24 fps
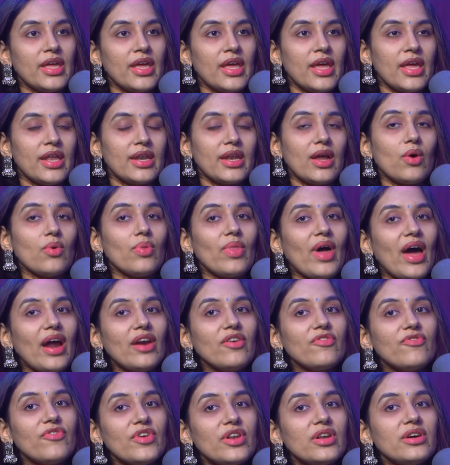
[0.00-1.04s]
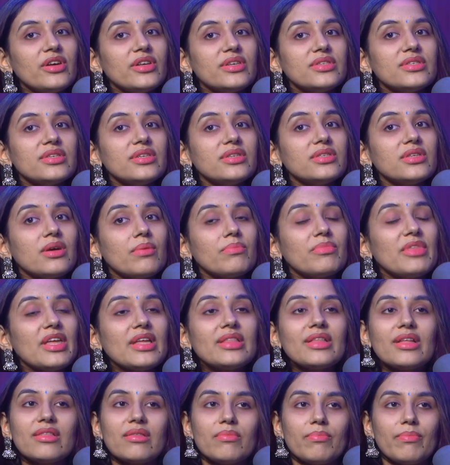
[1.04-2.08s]
Now, that filler isn't something
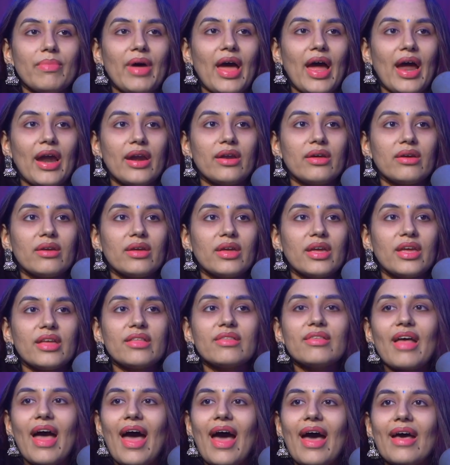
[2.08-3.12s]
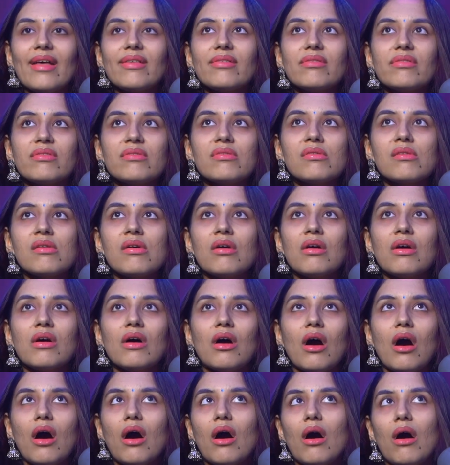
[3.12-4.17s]
that's bad. It's as
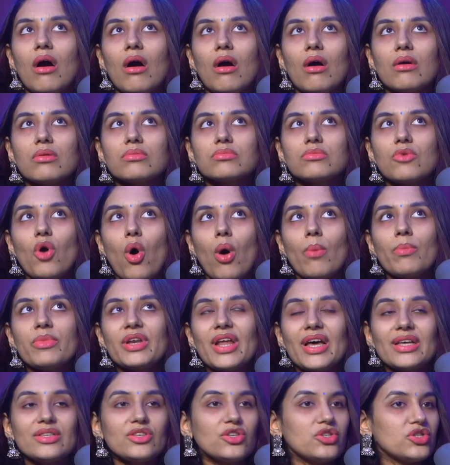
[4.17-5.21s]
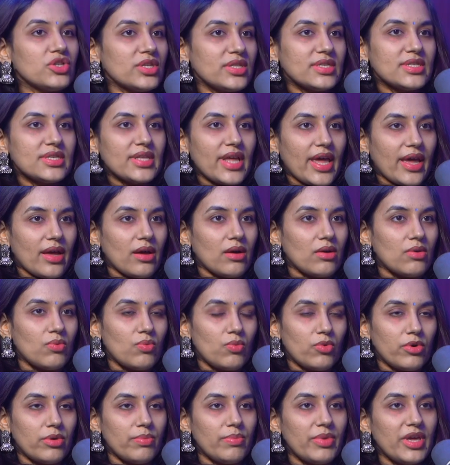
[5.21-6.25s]
common as a ginseng
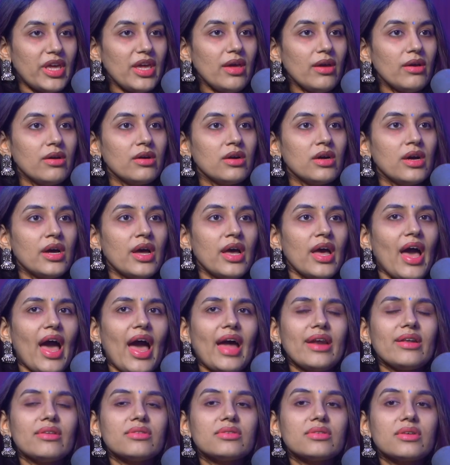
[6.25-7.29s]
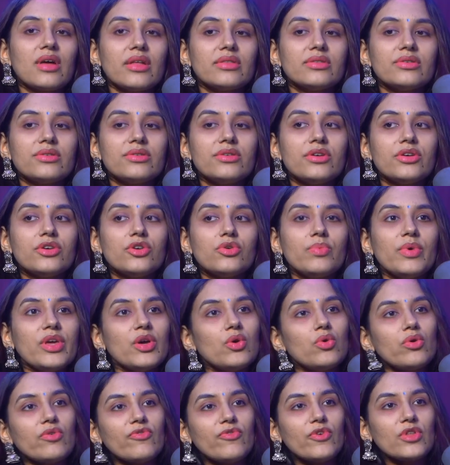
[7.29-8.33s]
would be, and it's considered to be
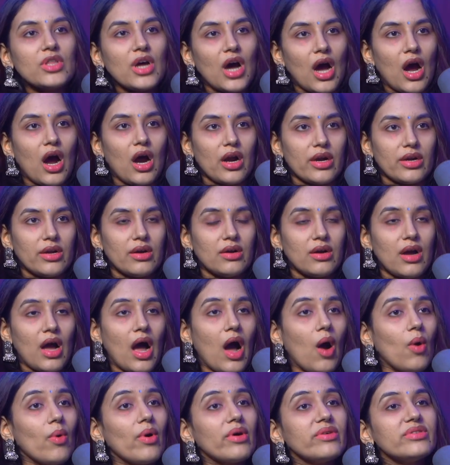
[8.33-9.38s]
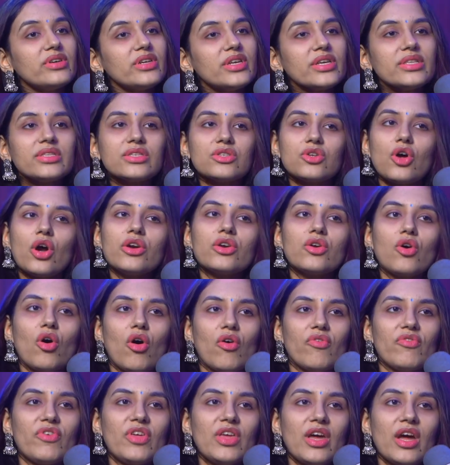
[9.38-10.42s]
good for the heart. However, it's not
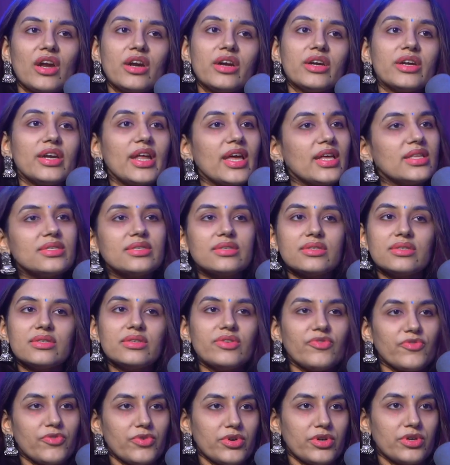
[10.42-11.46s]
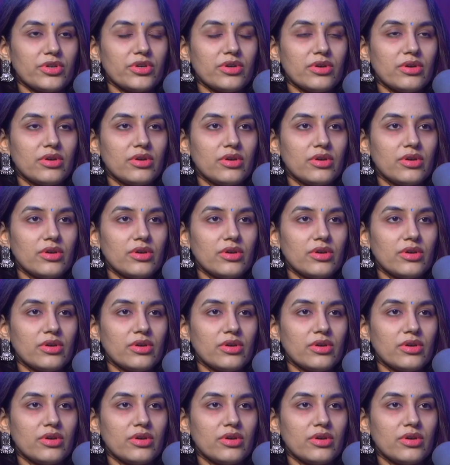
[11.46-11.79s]
coffee and it tastes different.